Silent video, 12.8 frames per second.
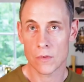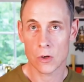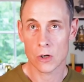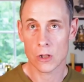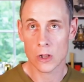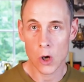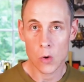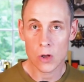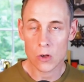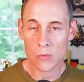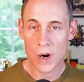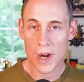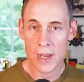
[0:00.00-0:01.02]
your
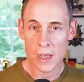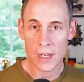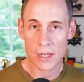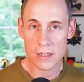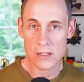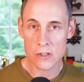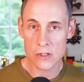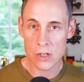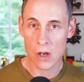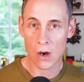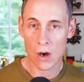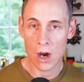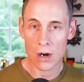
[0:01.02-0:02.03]
local rankings
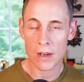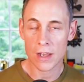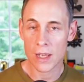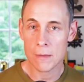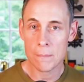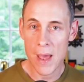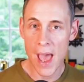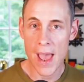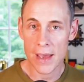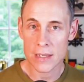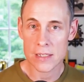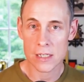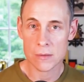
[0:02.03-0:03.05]
are
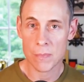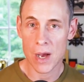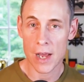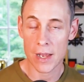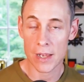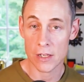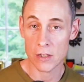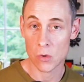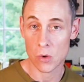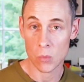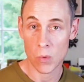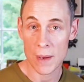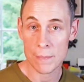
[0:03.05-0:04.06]
impacted by
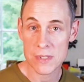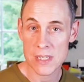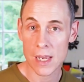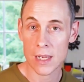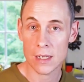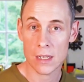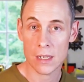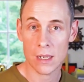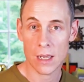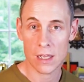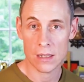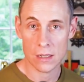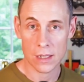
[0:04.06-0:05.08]
your website
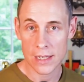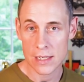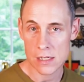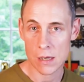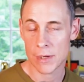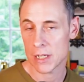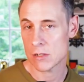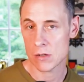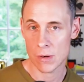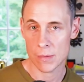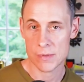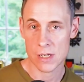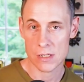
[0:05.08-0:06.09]
and links coming into
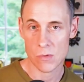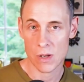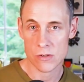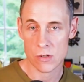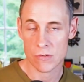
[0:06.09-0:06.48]
your website as well.